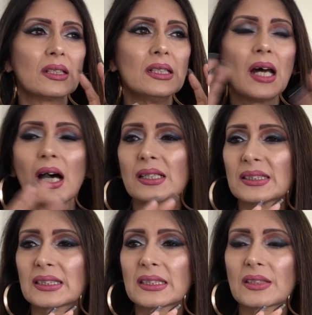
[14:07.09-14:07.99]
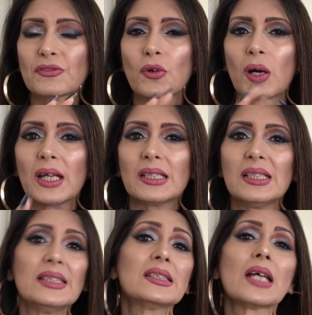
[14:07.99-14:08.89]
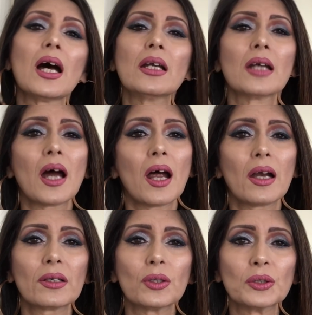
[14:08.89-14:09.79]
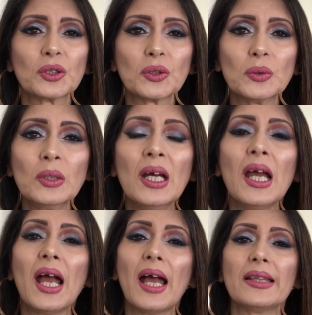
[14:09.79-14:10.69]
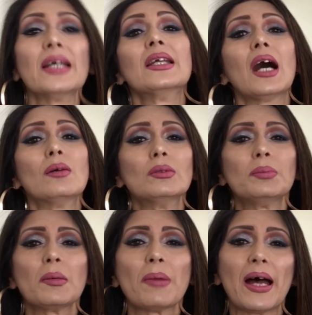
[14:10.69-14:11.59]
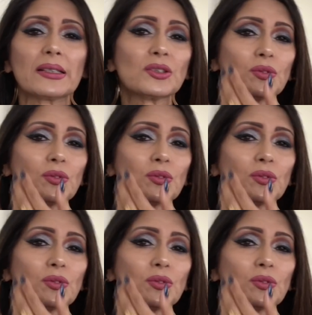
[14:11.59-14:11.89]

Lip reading: lasts for at least an hour or two, and then I will be back